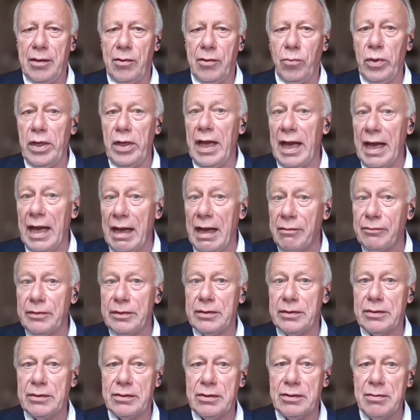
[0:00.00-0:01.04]
We have
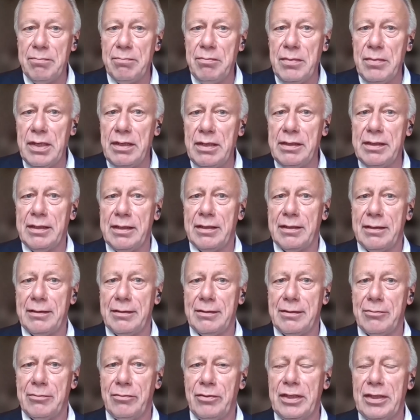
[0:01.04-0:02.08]
a similar
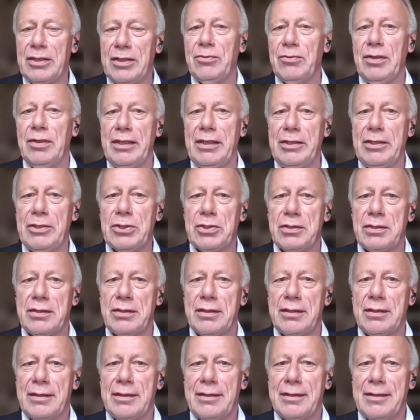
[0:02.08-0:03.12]

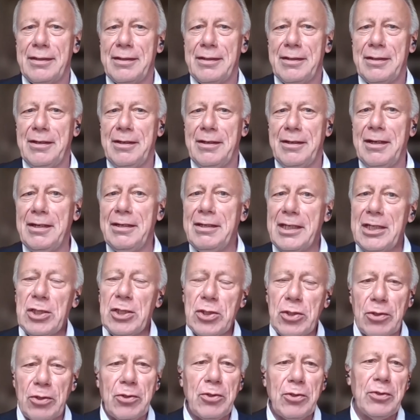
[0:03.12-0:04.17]
regulation in
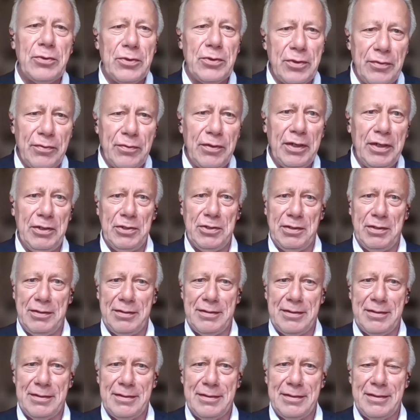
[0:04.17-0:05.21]
nature conservation.
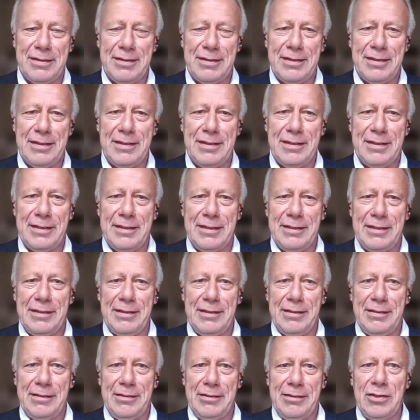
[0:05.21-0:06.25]

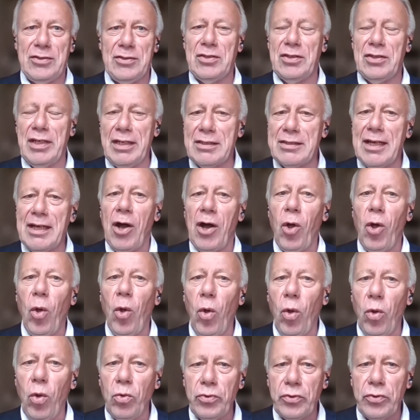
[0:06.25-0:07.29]
The states are
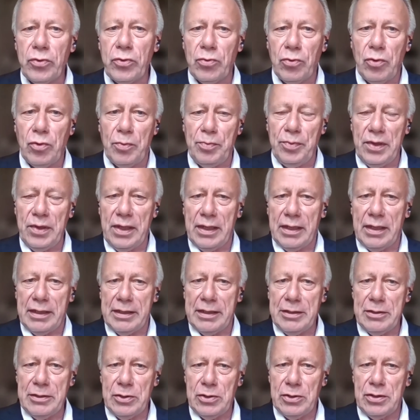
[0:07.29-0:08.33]
also
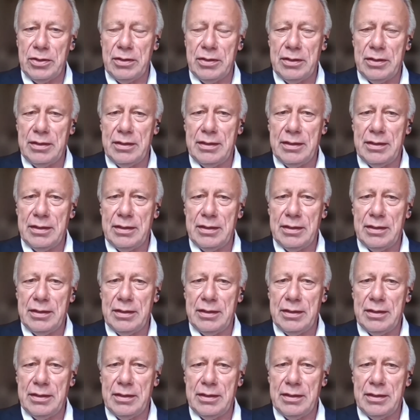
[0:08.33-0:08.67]
obliged